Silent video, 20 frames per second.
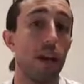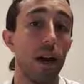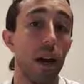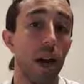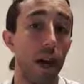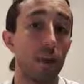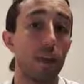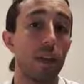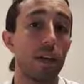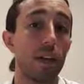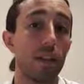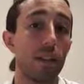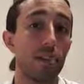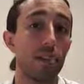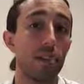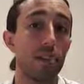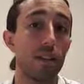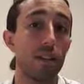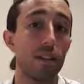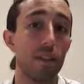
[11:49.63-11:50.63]
I would say as
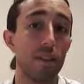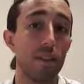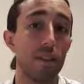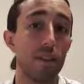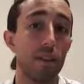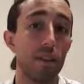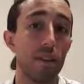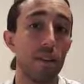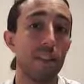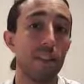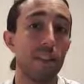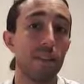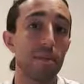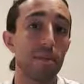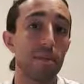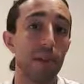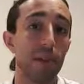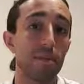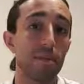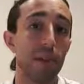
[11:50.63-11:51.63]
much as the media
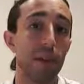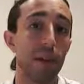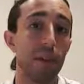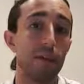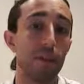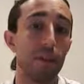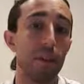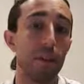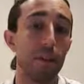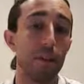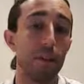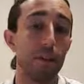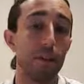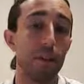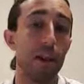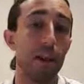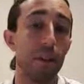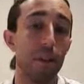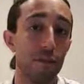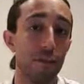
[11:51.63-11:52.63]
sometimes can be a little bit
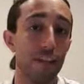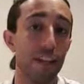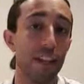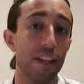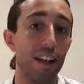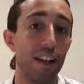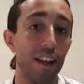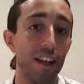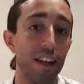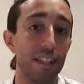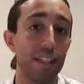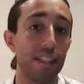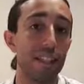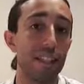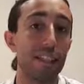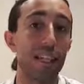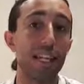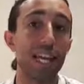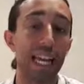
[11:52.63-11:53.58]
overly alertist,